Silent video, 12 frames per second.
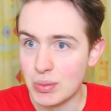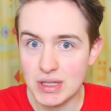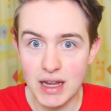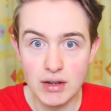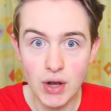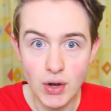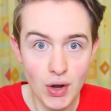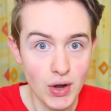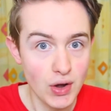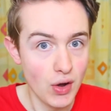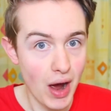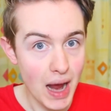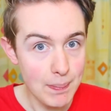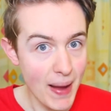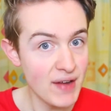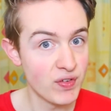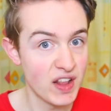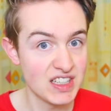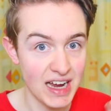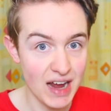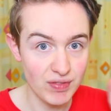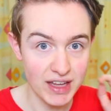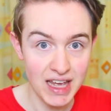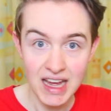I was like, no, no, no, no, no, no. I paid for this. I
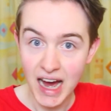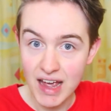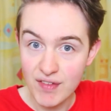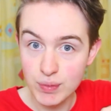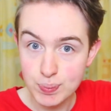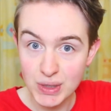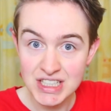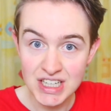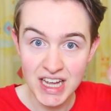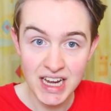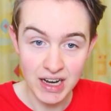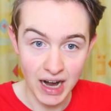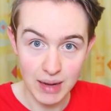have like, I have it printed here.